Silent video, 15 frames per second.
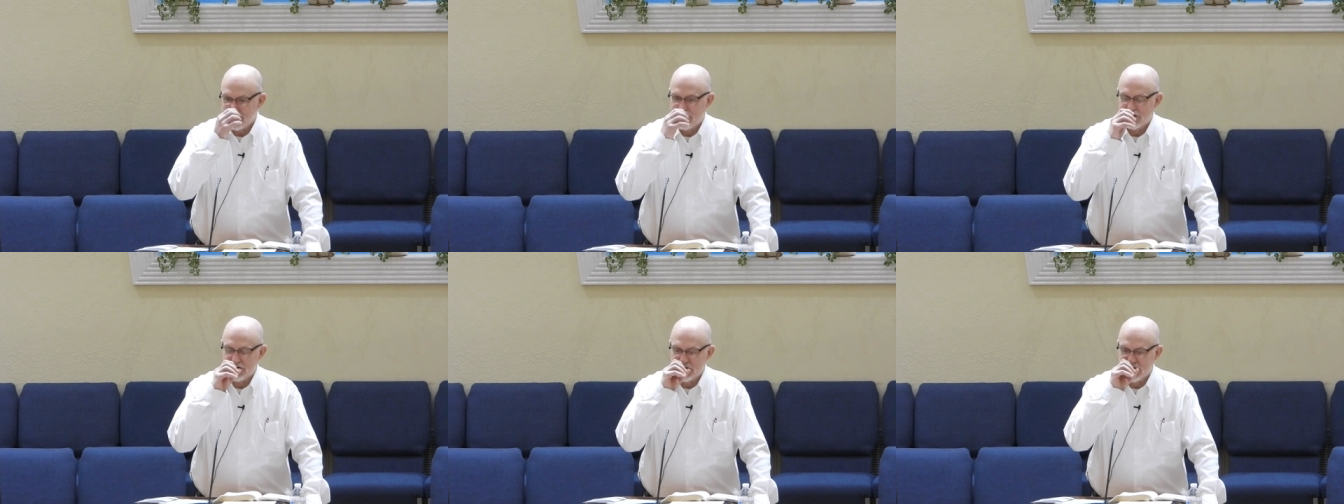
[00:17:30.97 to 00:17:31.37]
in
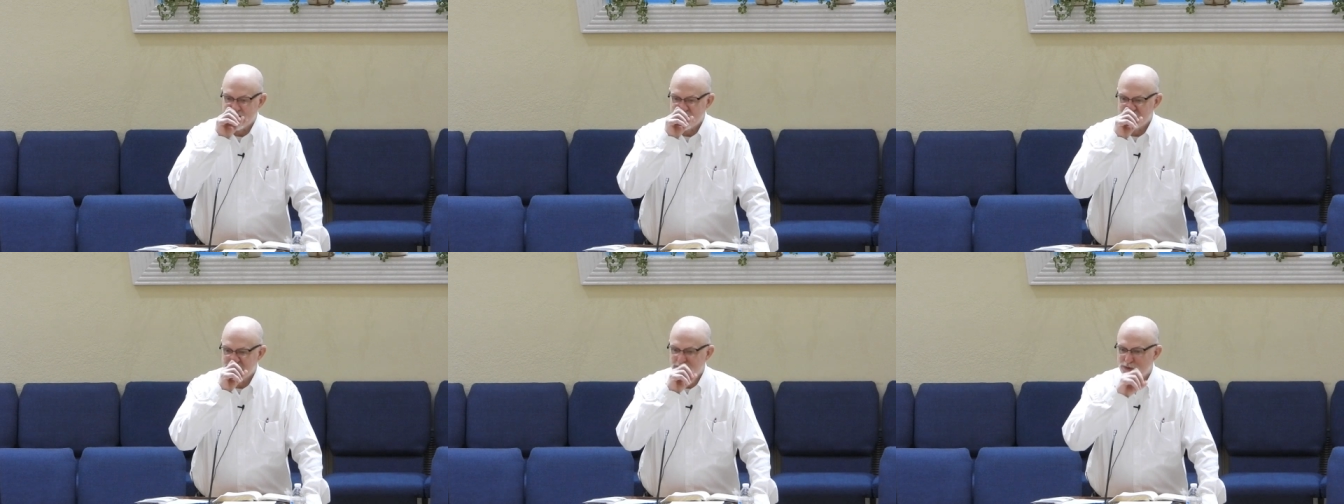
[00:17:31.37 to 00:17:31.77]
our
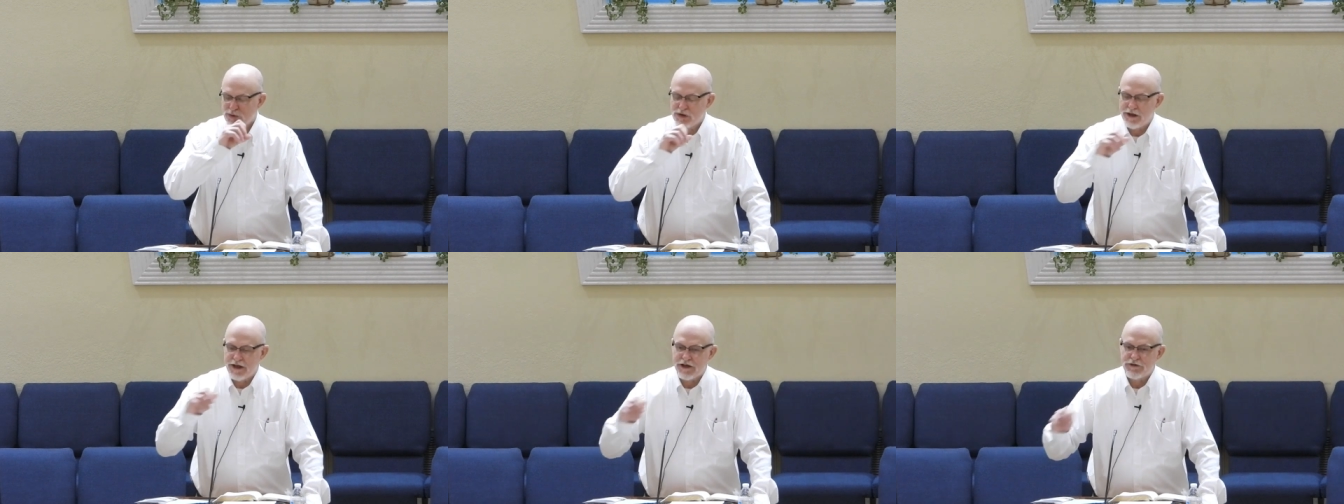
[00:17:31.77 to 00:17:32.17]
Sunday school
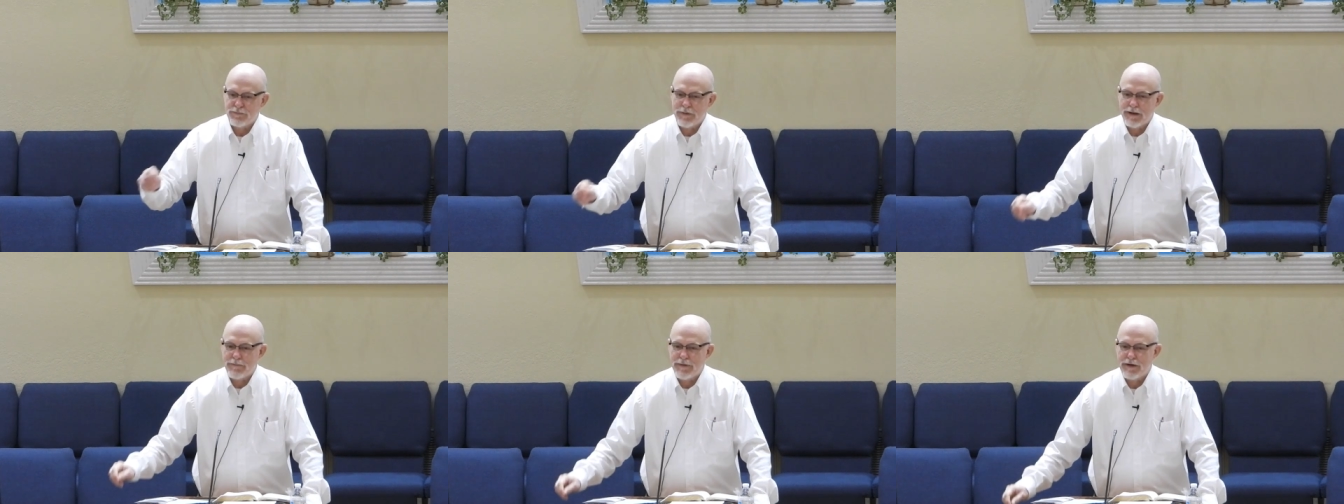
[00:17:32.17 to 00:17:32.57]

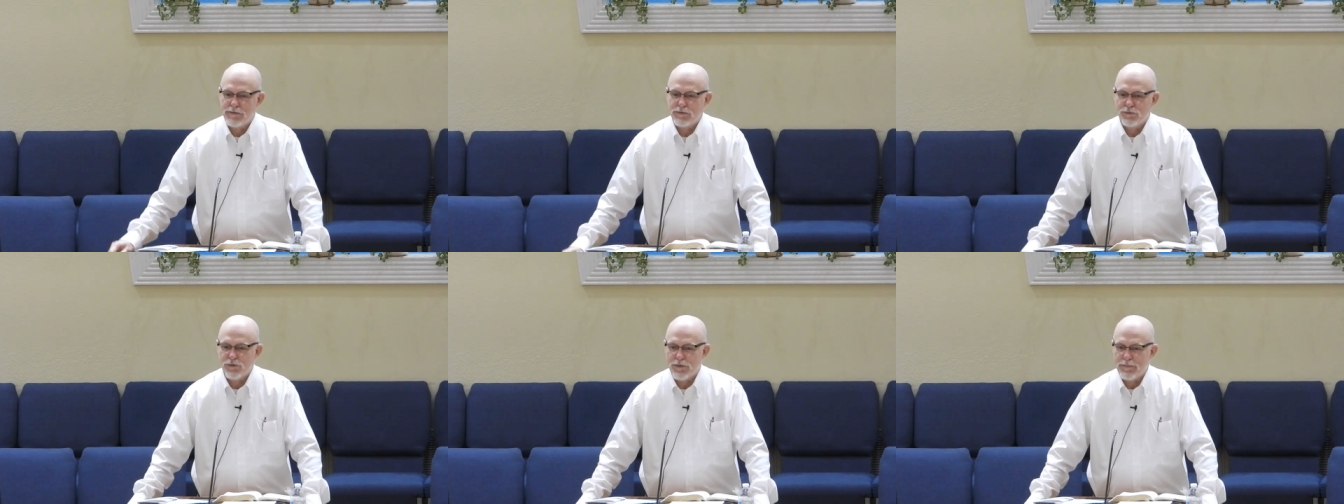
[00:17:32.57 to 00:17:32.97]
class made
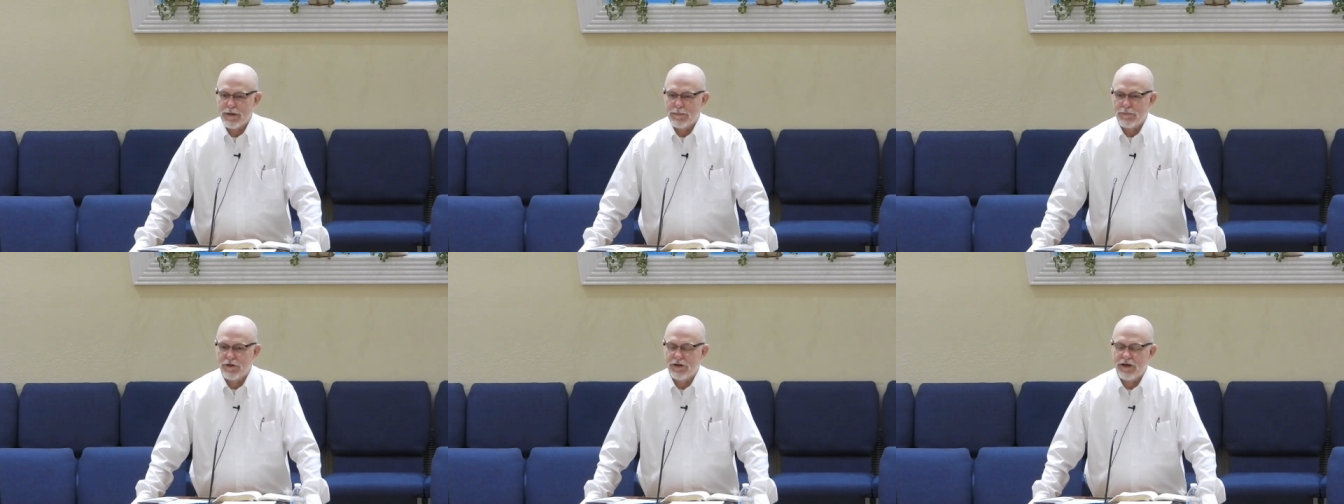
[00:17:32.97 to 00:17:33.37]
me
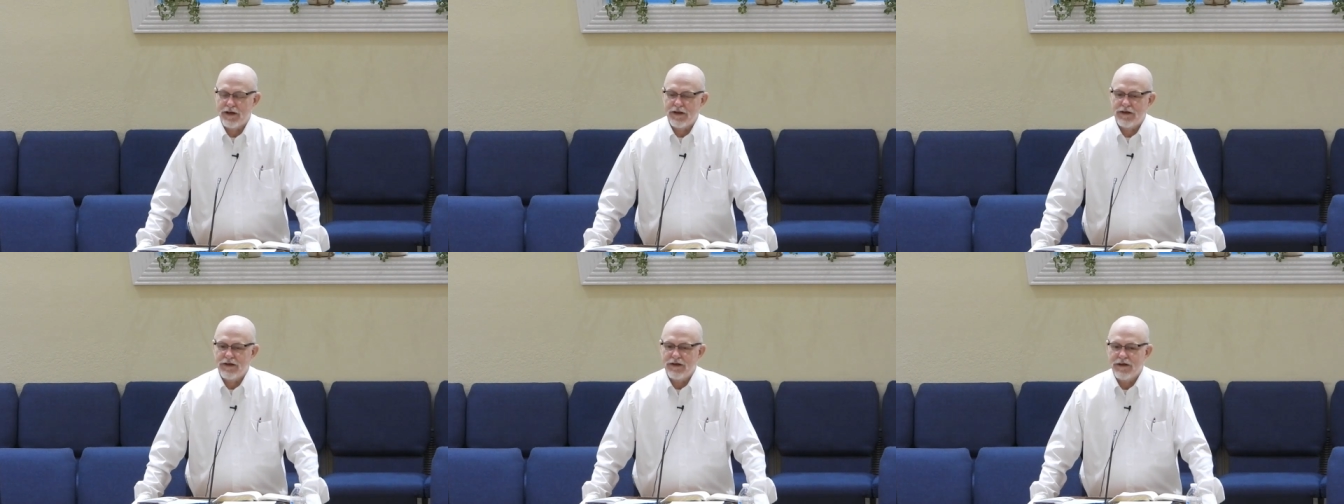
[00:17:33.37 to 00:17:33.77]
remember
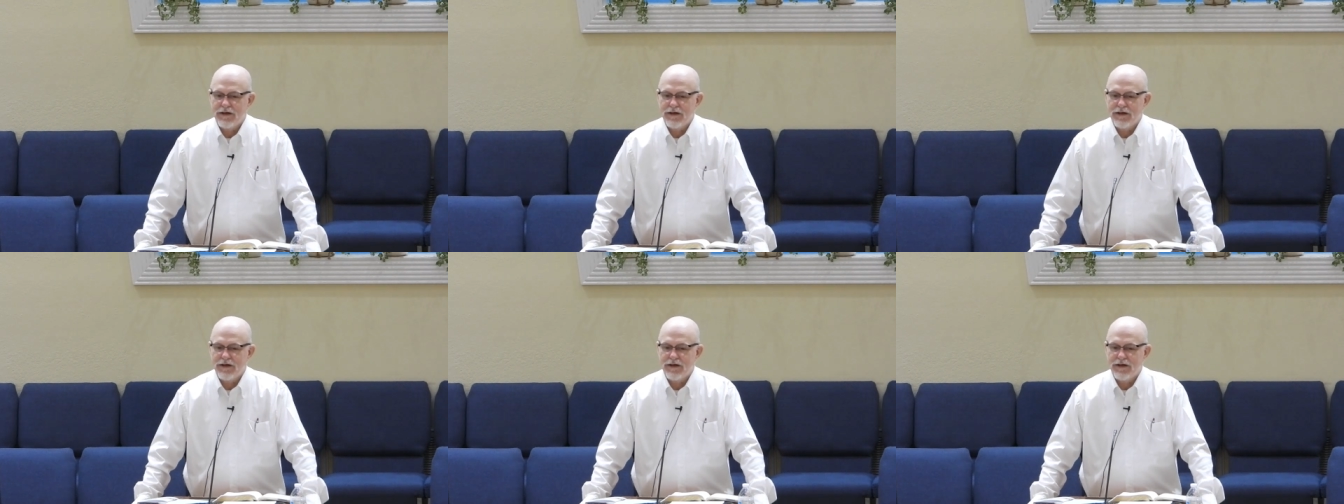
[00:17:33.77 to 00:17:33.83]
that.